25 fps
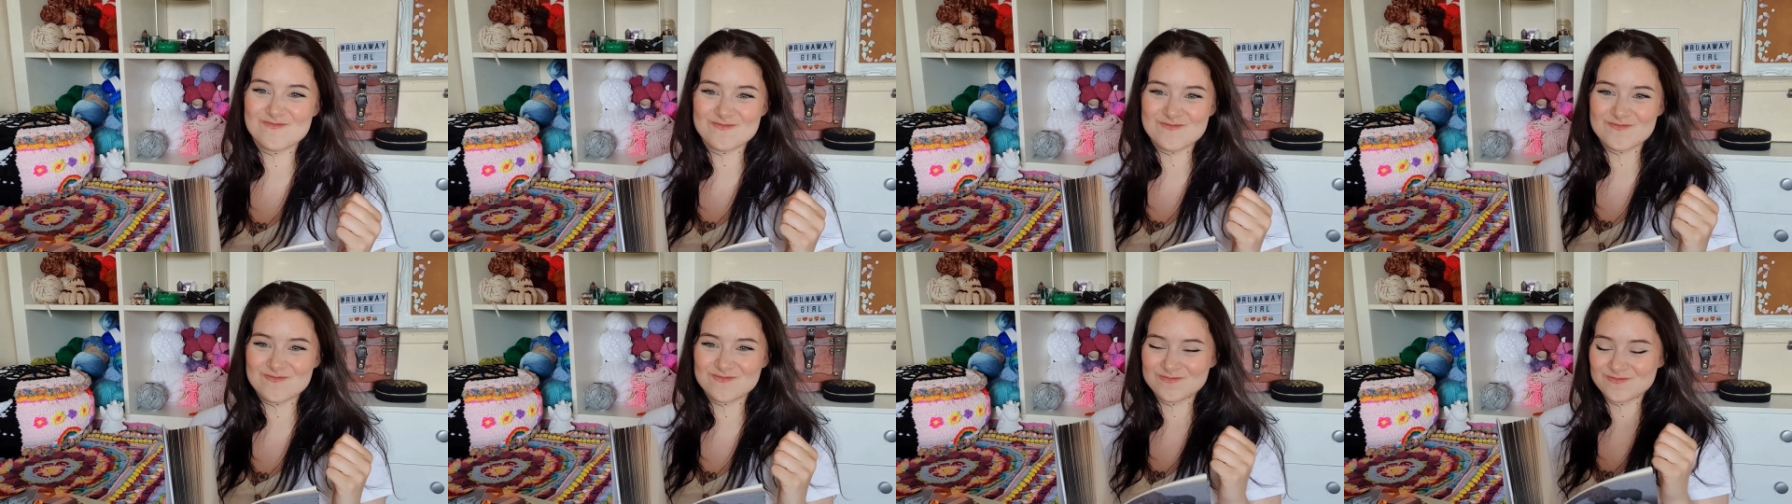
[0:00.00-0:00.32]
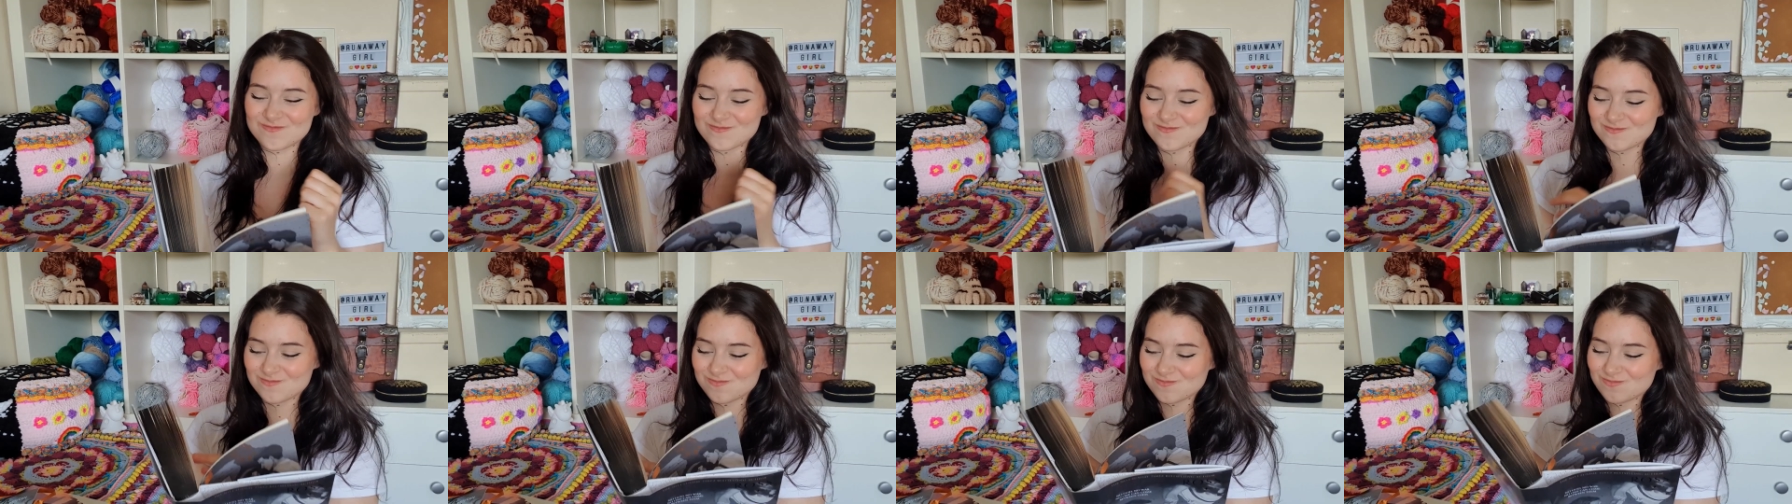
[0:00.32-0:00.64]

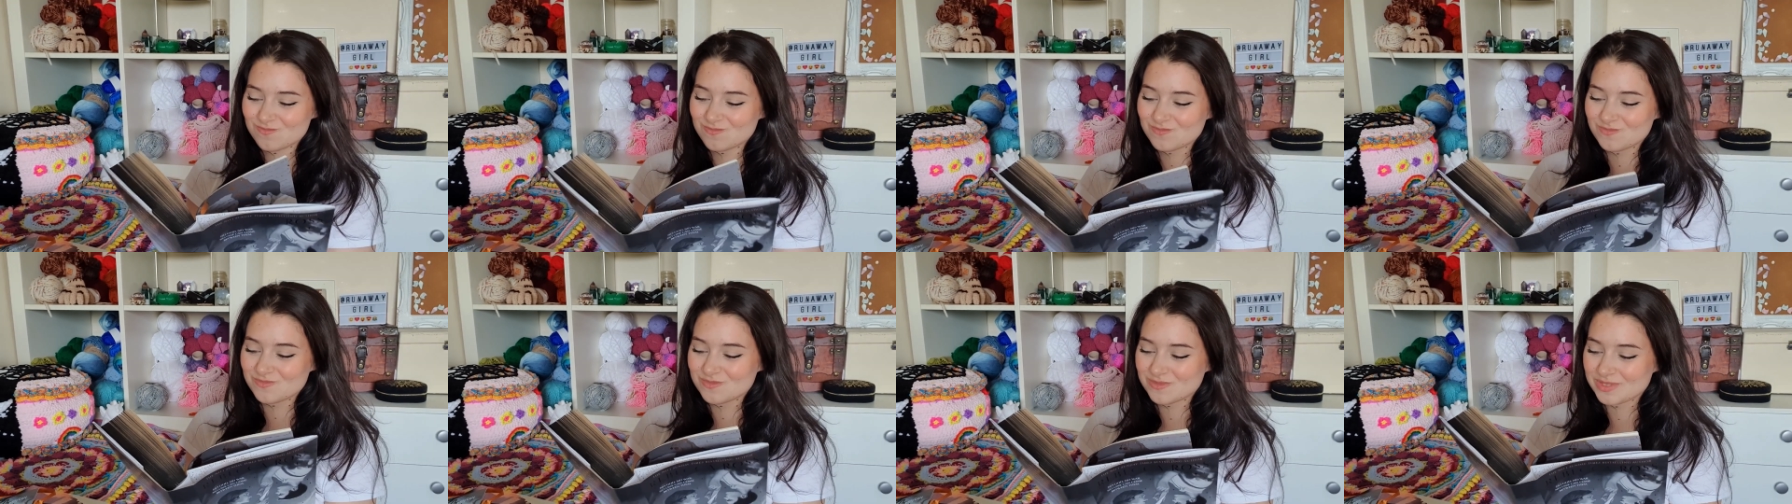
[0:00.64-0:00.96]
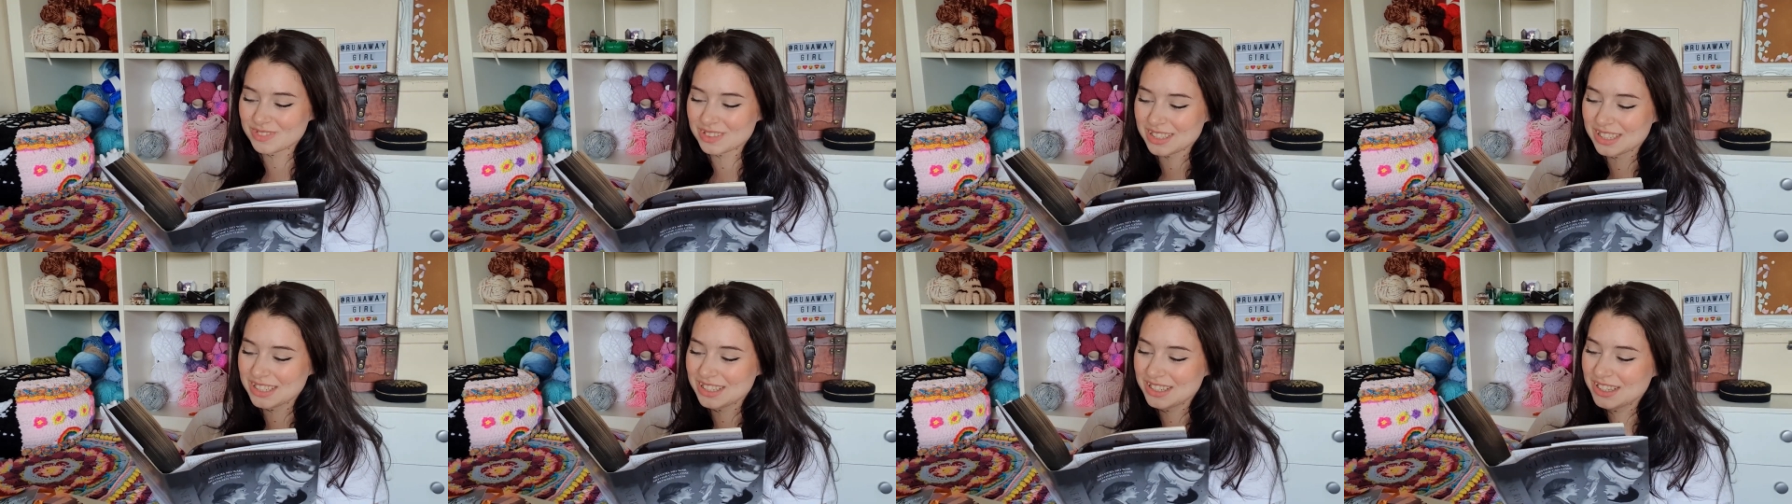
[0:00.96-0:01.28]
Mm.
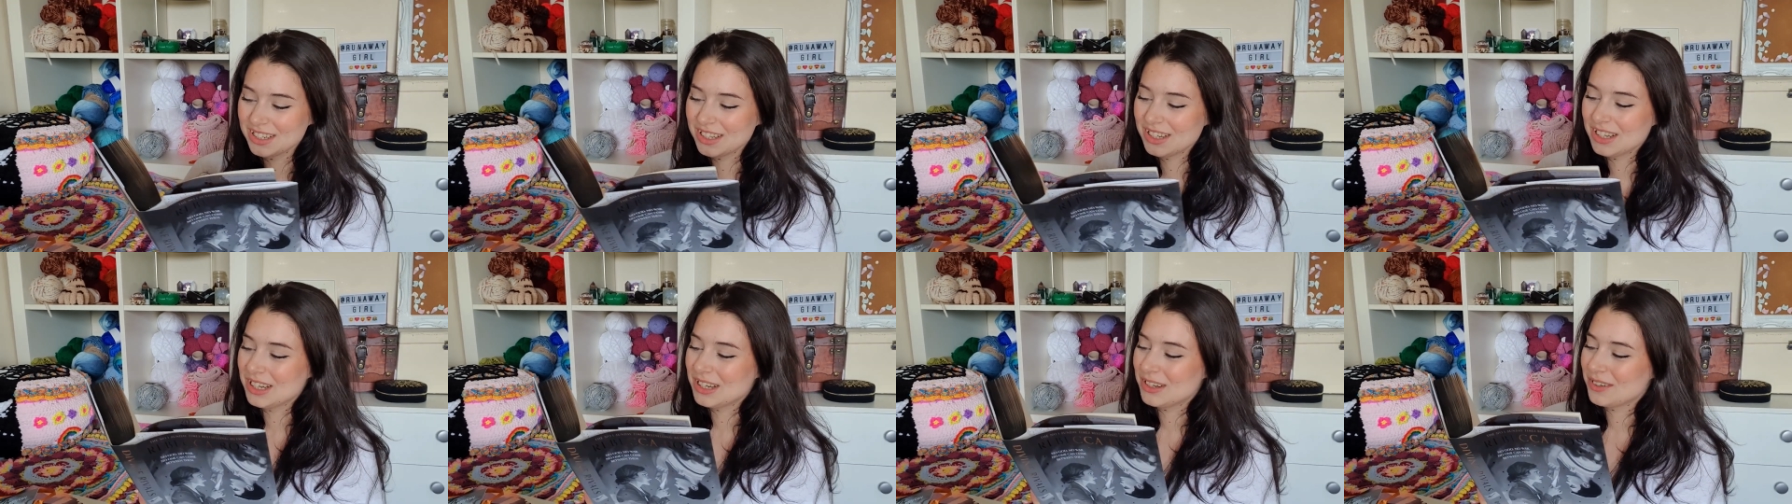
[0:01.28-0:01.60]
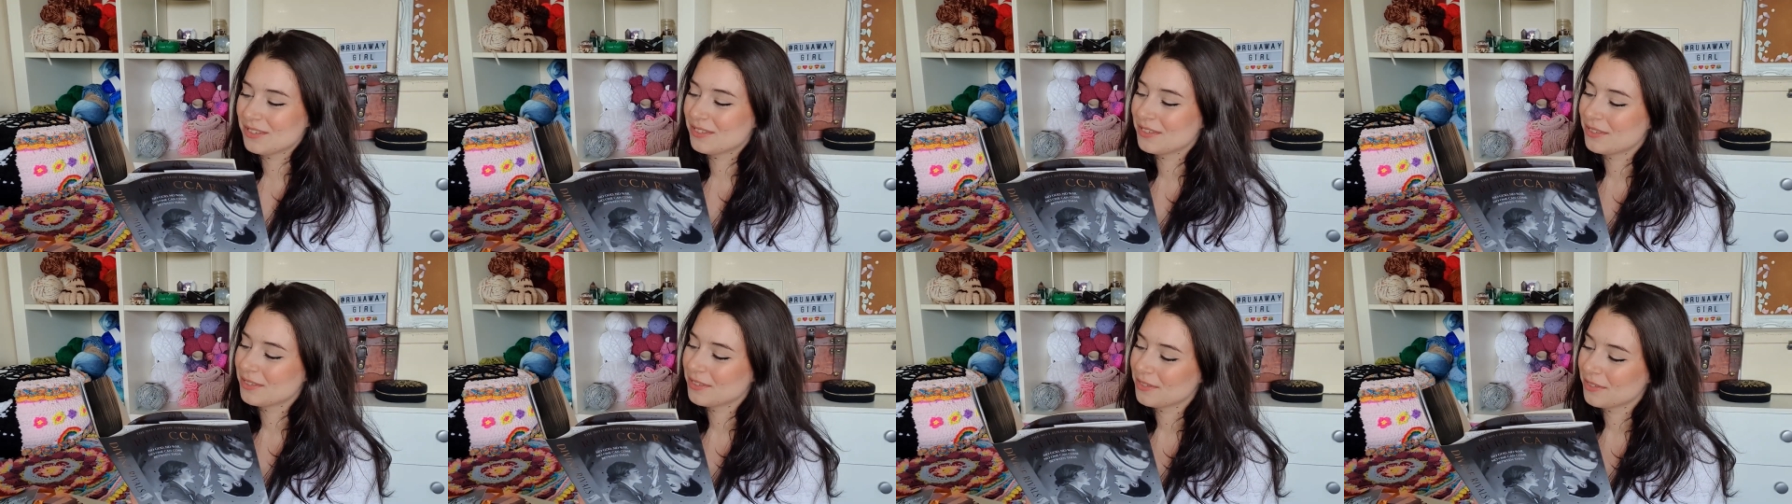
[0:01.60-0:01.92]

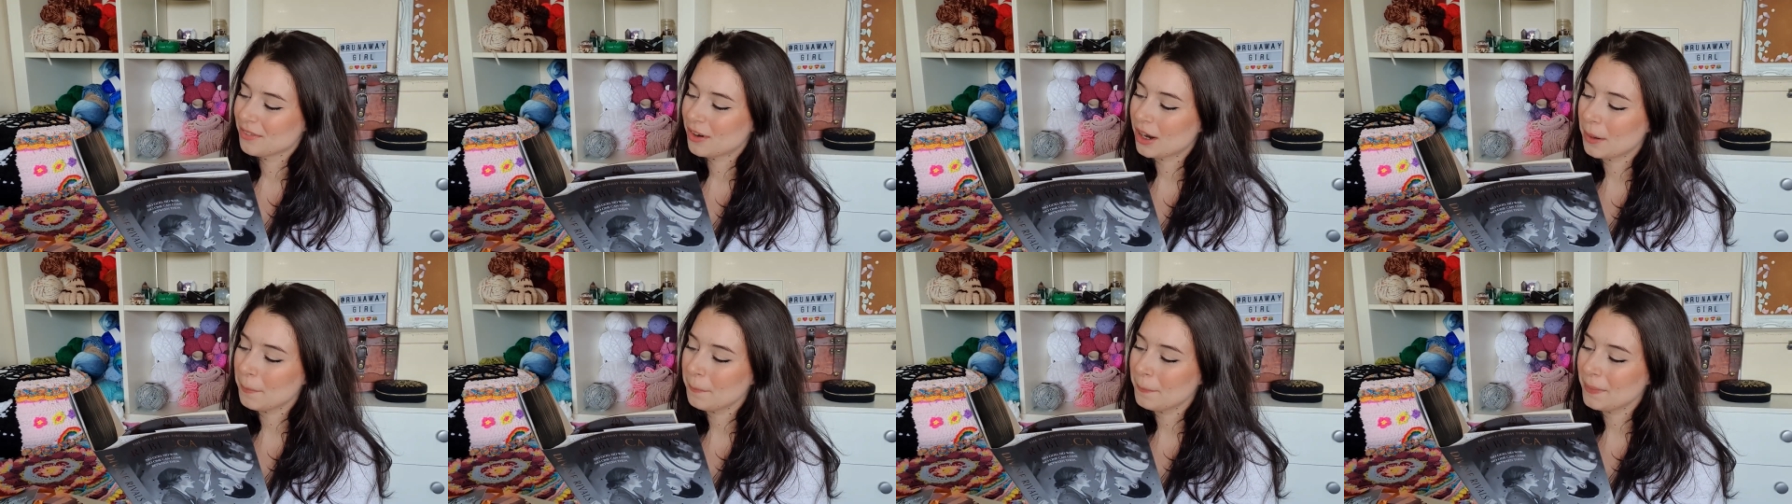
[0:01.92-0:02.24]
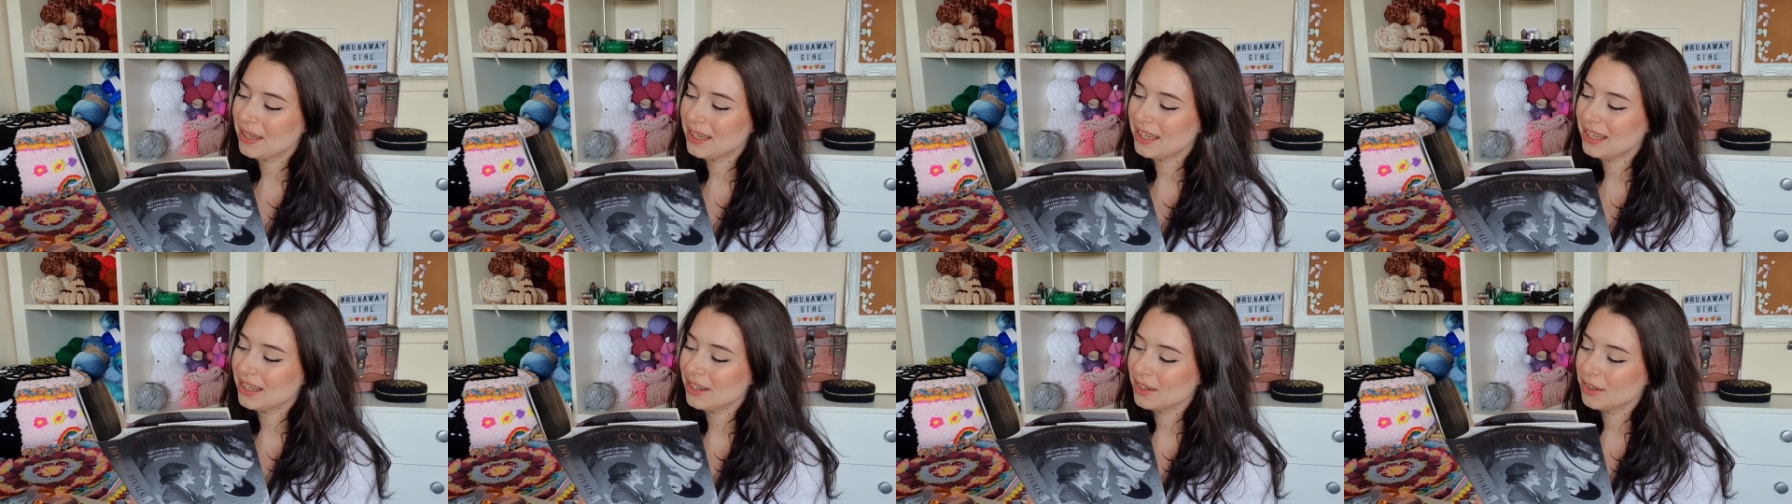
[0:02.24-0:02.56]
Write
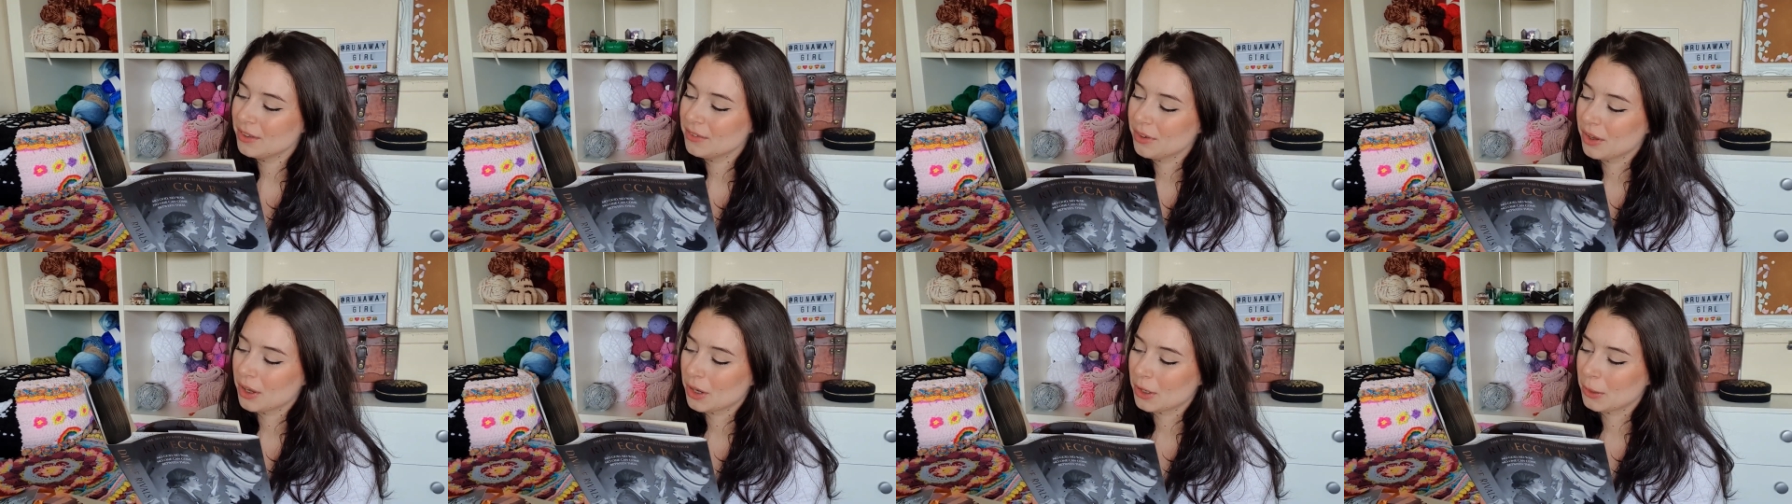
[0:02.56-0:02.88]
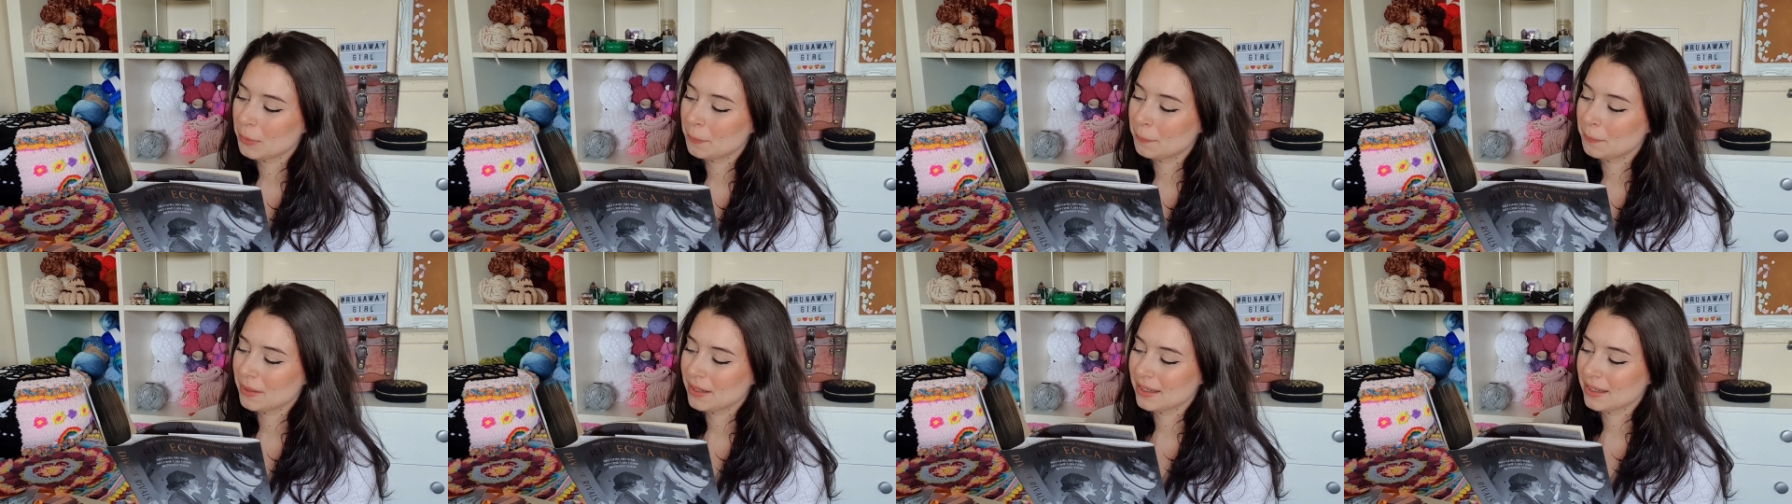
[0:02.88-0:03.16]
me of hope